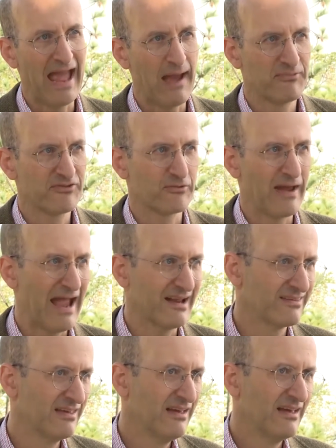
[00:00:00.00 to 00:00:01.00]

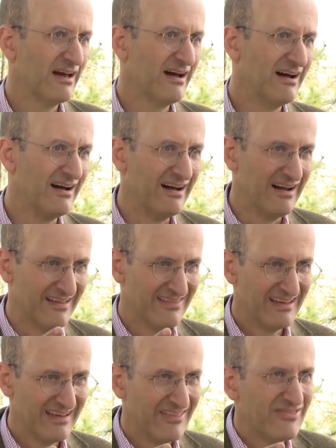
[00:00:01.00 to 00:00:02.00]
abstract
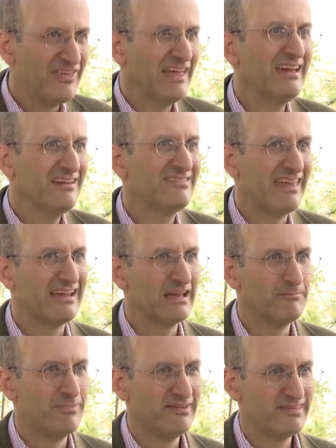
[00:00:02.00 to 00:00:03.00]
things they
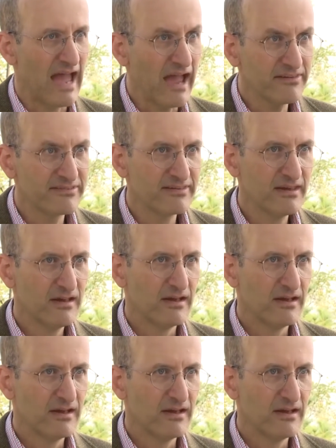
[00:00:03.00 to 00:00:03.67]
can possess.